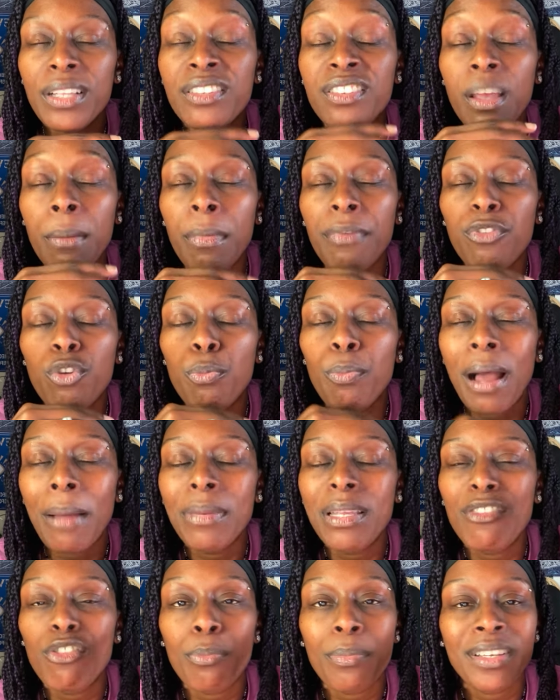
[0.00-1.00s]
Some of you
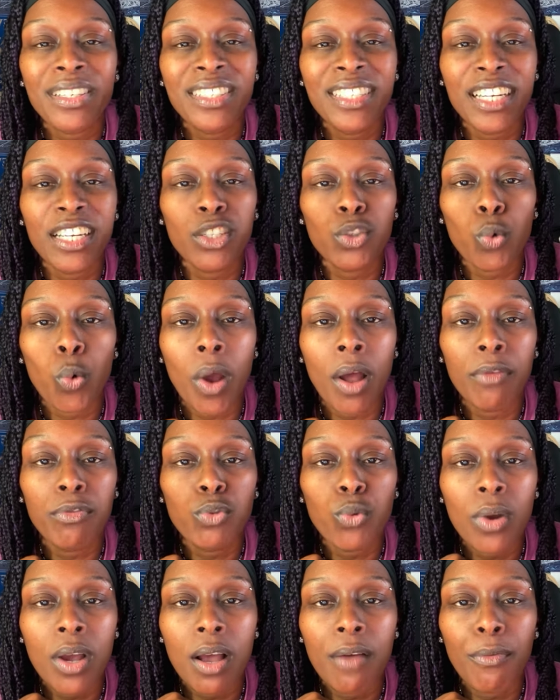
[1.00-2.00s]
probably even been seeing 12,
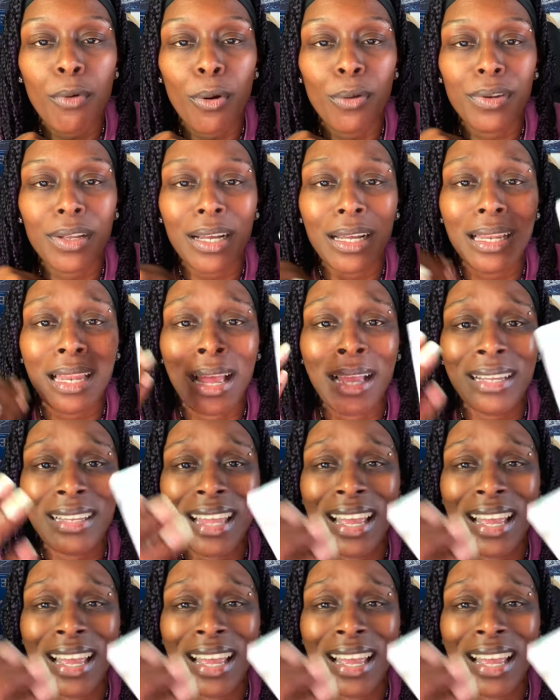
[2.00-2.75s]
12 on the clock.